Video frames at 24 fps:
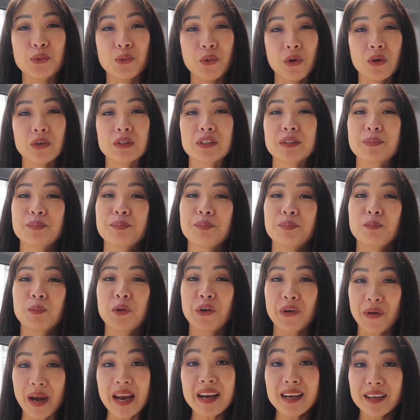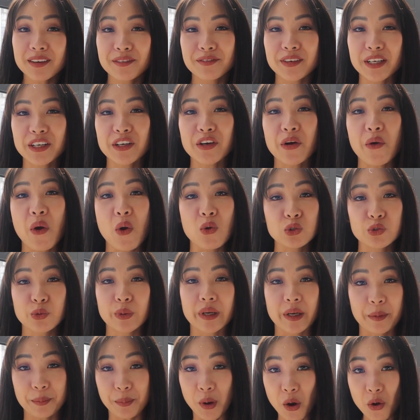towards creating a video or
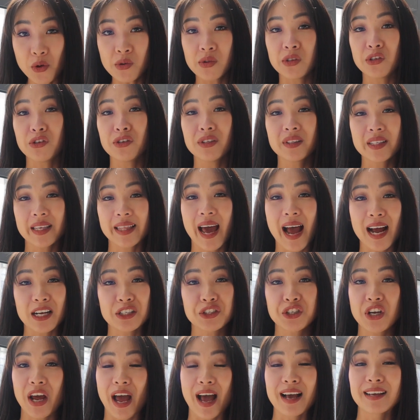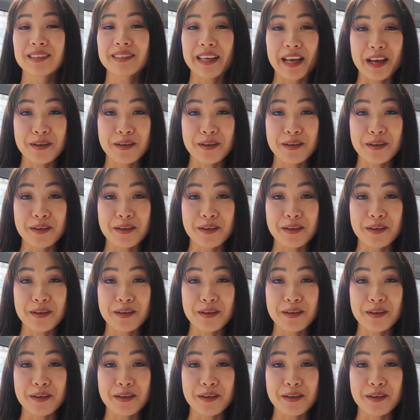doing a post using the hashtags